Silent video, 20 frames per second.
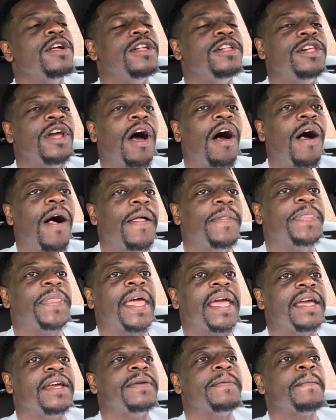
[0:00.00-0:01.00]
Y'all
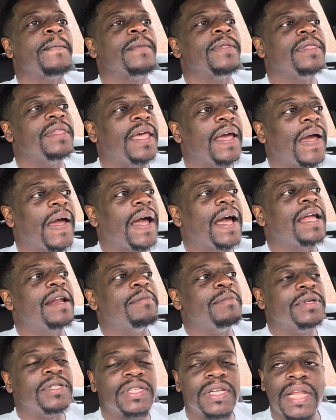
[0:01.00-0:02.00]
think the
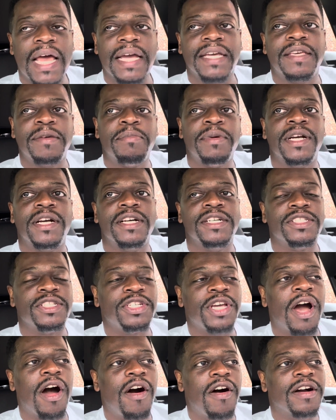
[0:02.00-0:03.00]
animals like you because
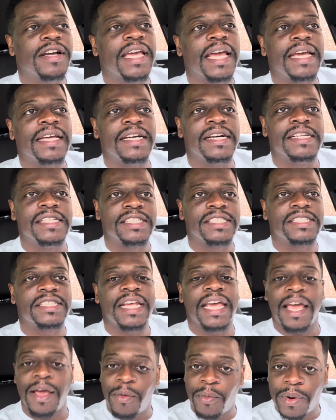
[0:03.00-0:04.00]
y'all can't
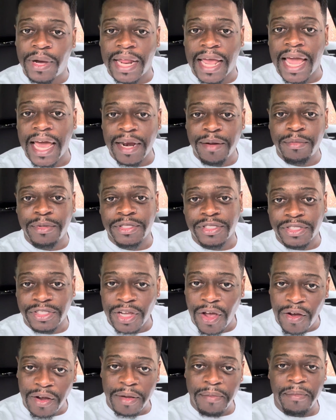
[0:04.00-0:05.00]
understand what animals are
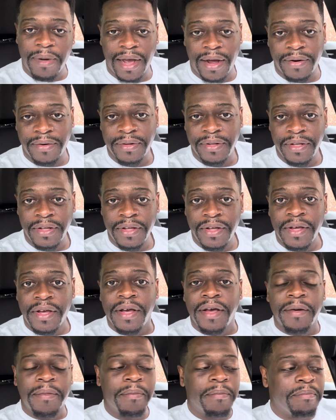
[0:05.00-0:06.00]
talking about.
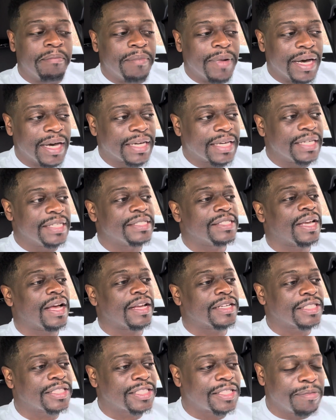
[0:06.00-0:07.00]
Monkeys
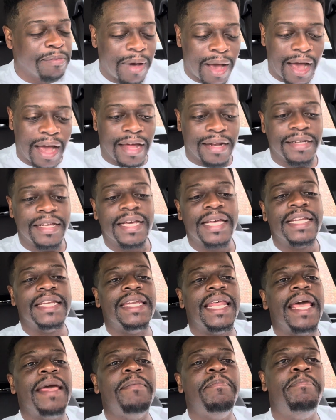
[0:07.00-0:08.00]
are smart.
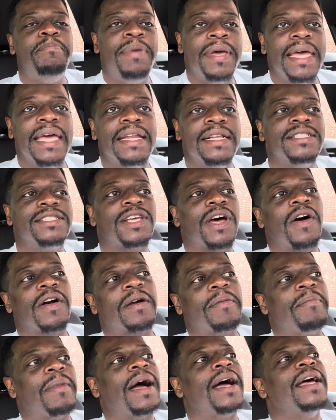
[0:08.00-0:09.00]
They've been
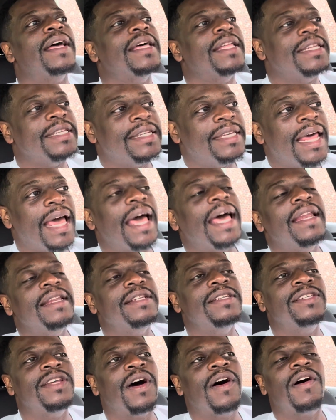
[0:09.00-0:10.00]
talking about
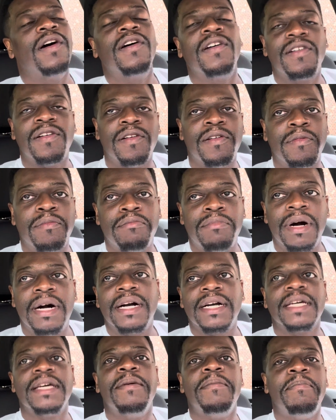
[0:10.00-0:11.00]
that doggone
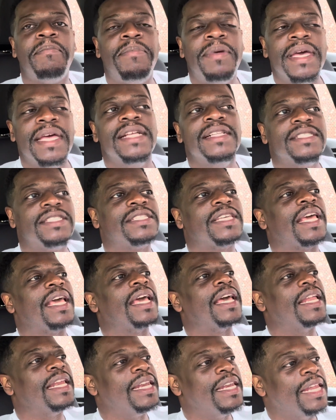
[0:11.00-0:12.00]
monkey been
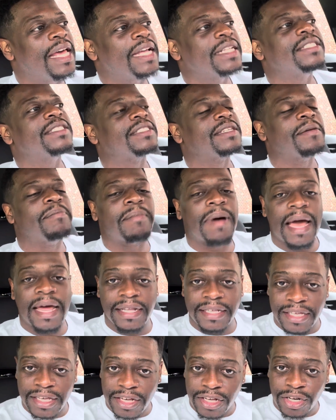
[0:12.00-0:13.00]
saying, let
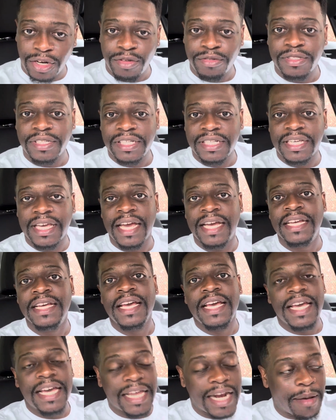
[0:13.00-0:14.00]
somebody get close to the cage
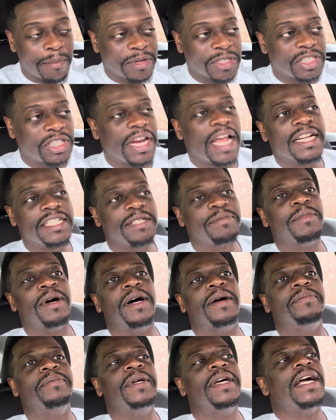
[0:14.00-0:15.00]
and I'ma snatch him
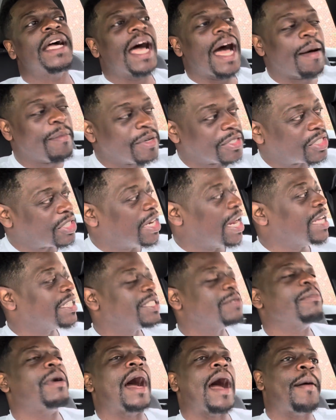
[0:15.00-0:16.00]
up. I'ma snatch
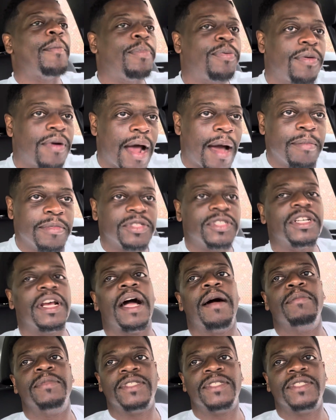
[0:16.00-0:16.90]
him up. I promise you I'ma